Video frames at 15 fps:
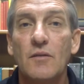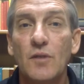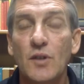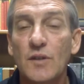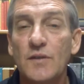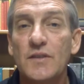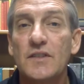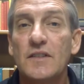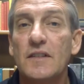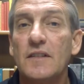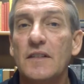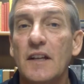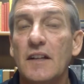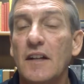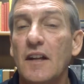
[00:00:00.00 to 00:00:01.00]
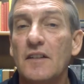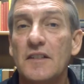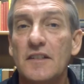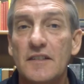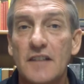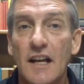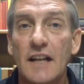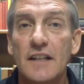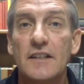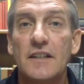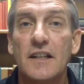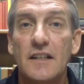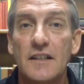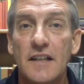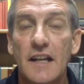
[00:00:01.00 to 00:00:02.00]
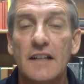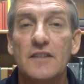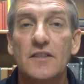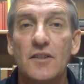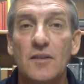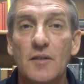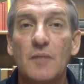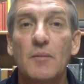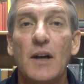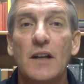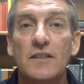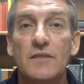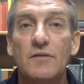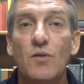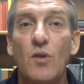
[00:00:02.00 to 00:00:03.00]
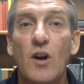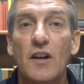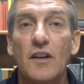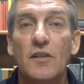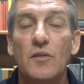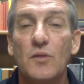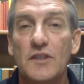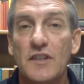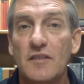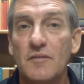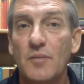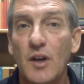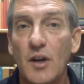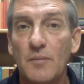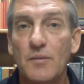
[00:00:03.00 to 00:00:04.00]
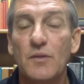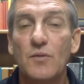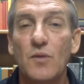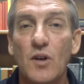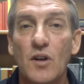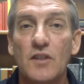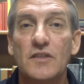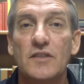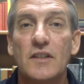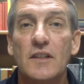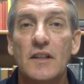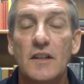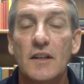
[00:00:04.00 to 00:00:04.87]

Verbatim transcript: Roofs that are designed to contain certain amounts of water, which have parapet walls,